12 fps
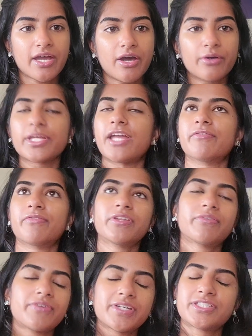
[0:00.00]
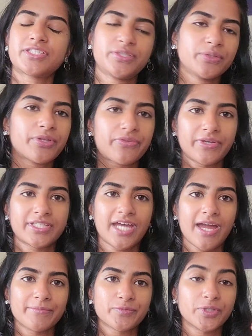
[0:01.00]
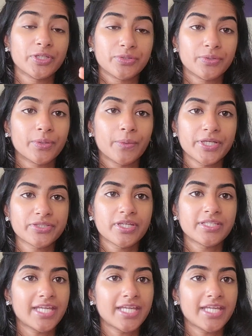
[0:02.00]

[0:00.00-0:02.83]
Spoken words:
okay, for the first 2 or 3 times when you do a question,